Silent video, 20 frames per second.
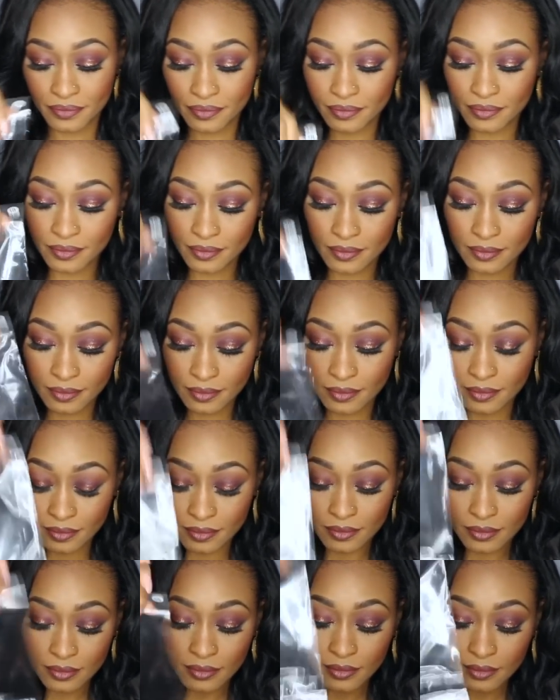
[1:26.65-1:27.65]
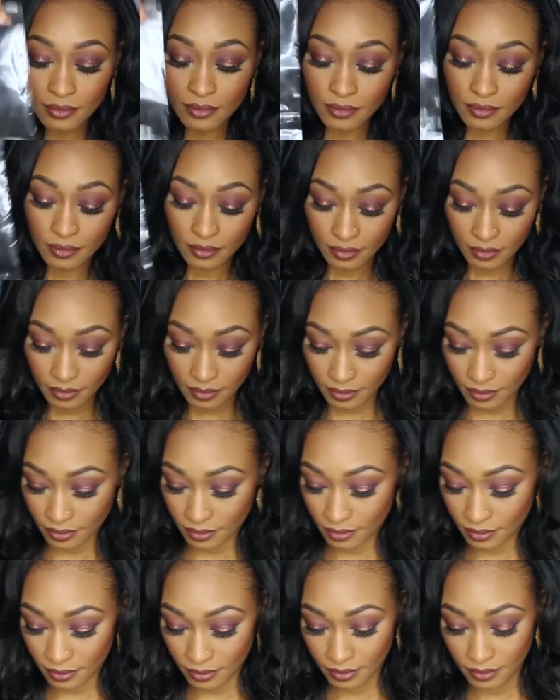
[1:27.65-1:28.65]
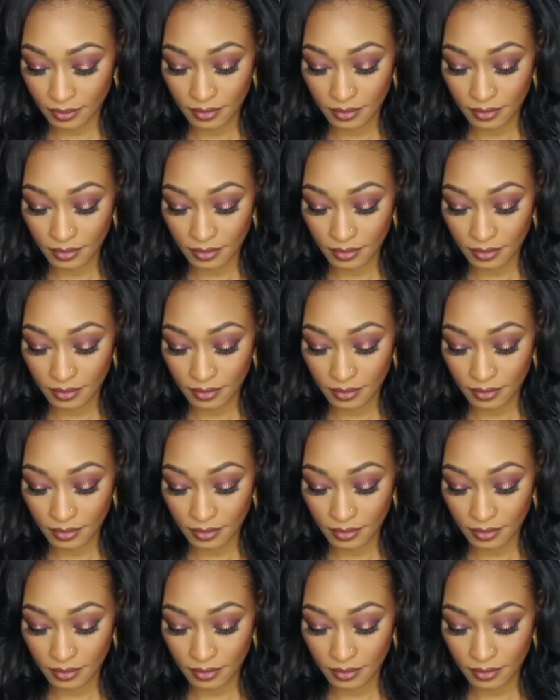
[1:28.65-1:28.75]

(no one is talking)